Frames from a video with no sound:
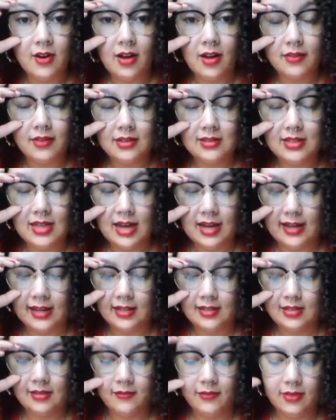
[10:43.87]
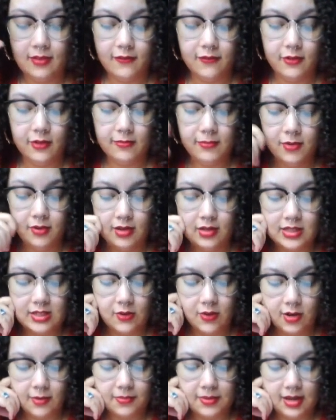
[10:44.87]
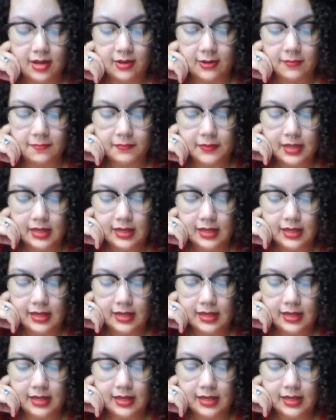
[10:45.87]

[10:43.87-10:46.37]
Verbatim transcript: all the signs for the full moon in Scorpio.